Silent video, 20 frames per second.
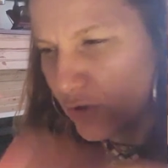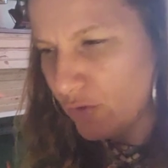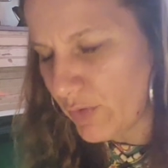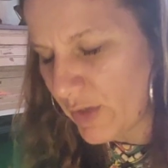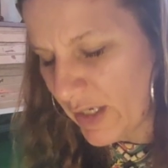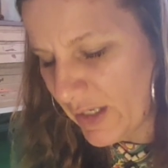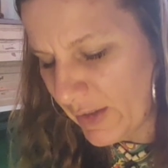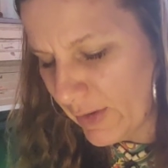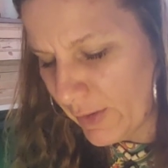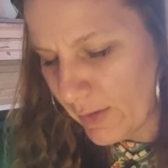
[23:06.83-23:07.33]
you
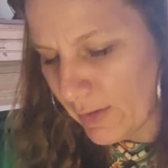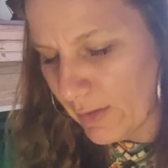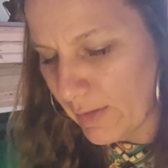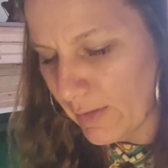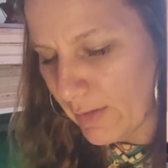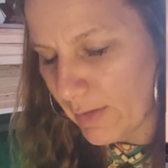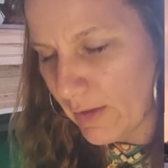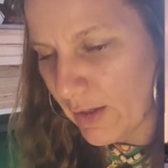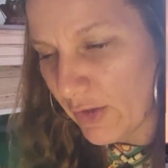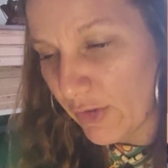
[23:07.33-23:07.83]
in
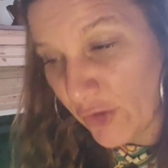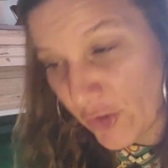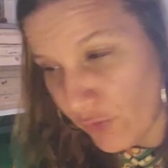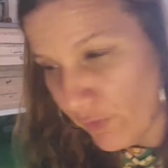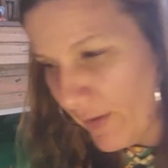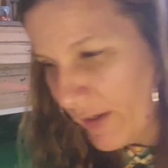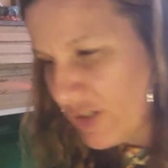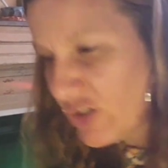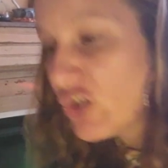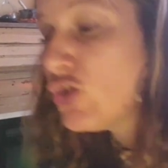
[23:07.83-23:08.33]
the
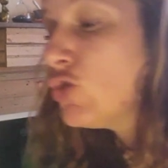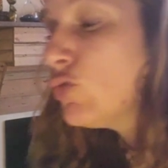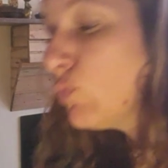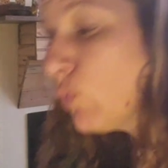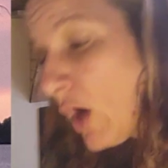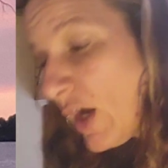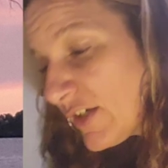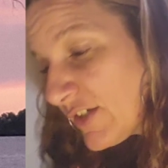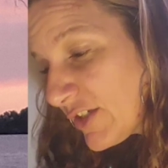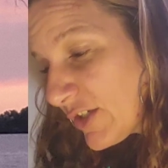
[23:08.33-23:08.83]
direction you
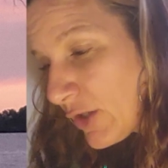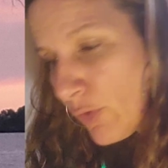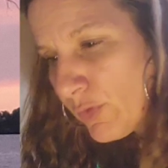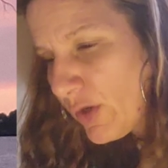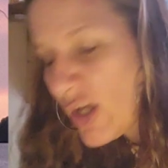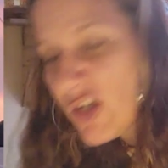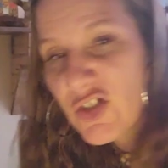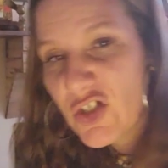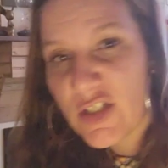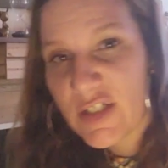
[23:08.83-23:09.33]
want to go,
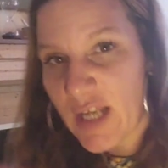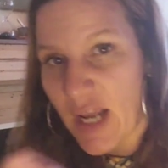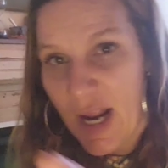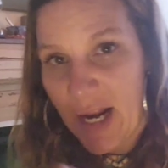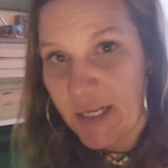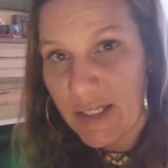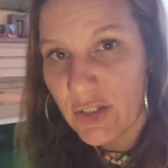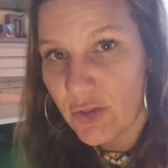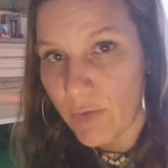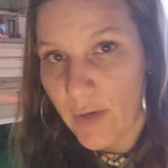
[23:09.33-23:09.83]
not just
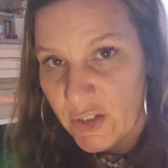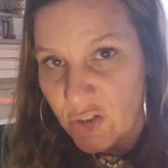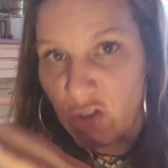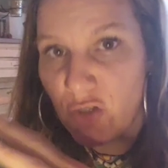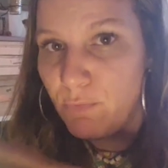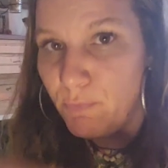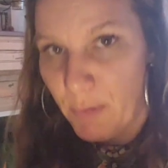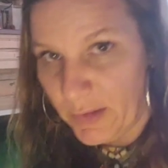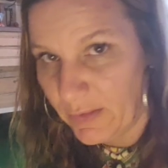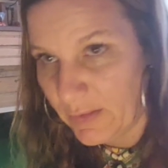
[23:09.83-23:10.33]
any
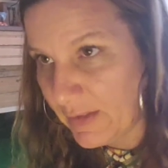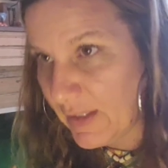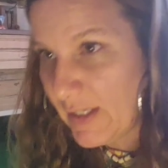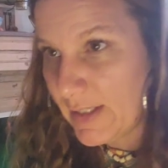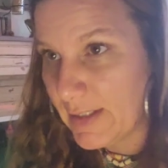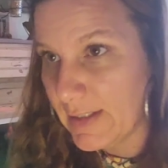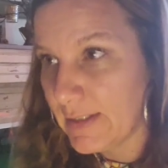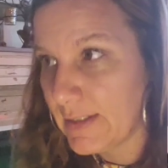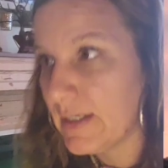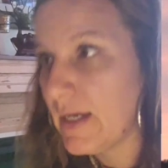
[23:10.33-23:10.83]
direction, but
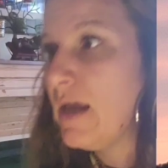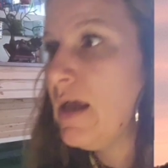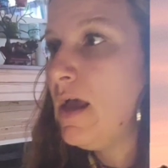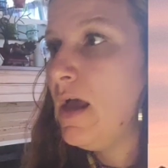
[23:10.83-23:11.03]
this.